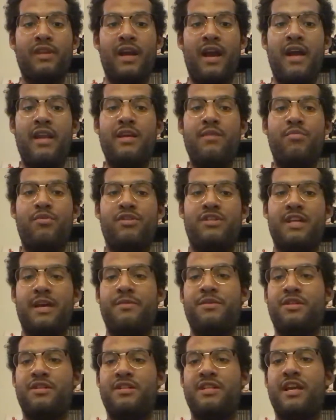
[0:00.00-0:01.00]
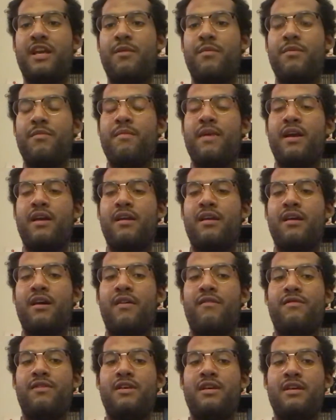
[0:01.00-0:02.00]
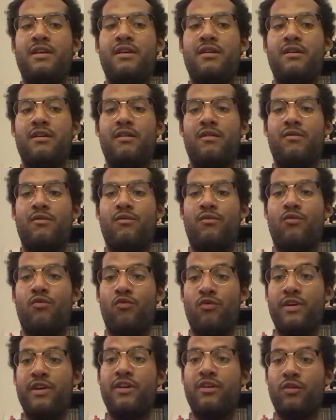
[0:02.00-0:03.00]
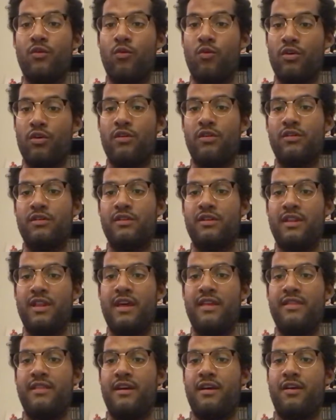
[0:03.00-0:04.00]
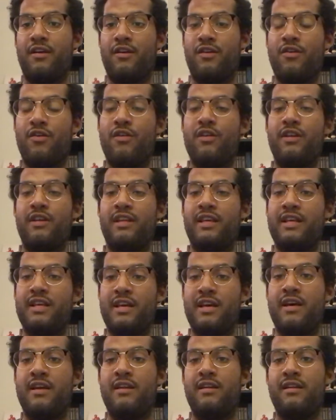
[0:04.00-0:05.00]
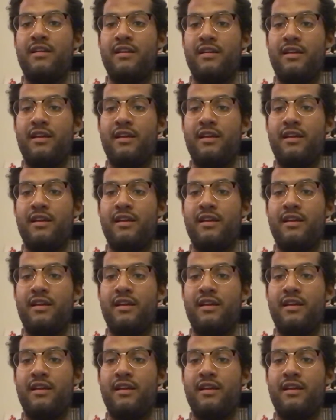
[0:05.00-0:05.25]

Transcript: Any perceptions they could be making of the real world that they're currently in,